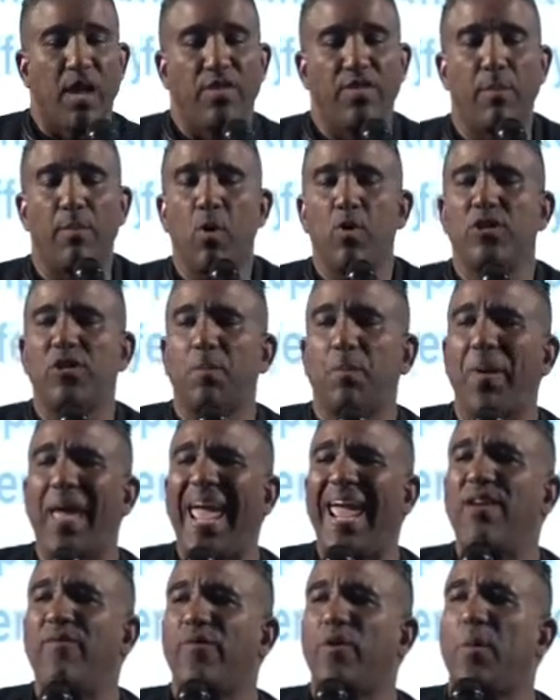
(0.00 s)
The most
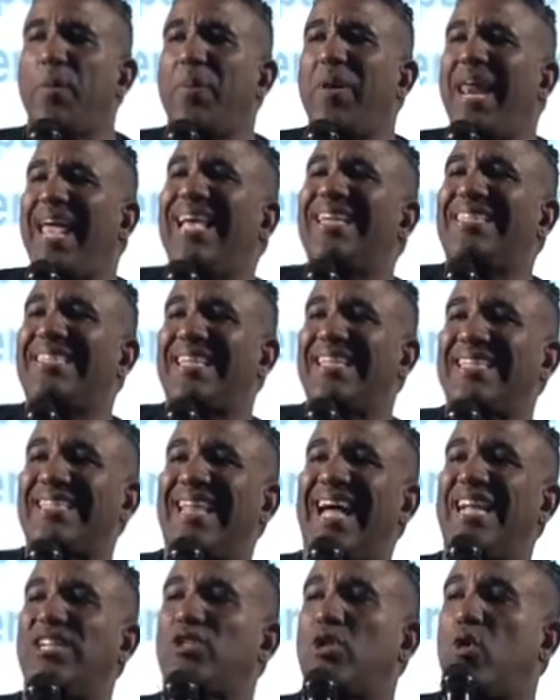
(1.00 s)
painful places
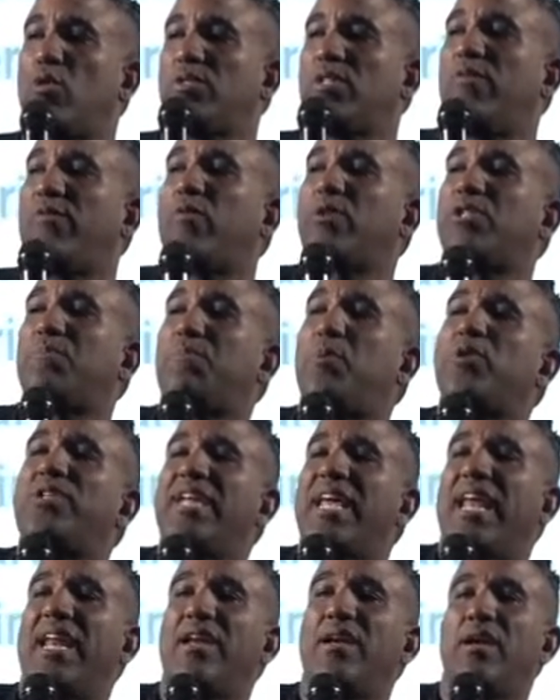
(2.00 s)
that Joseph was put
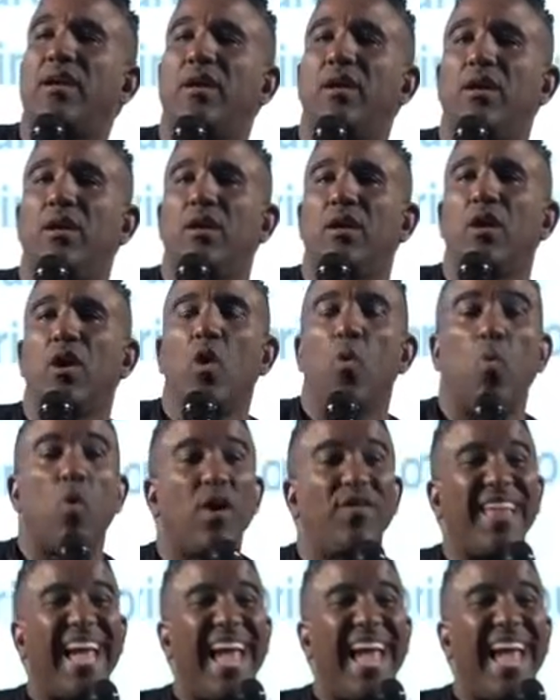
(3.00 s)
in were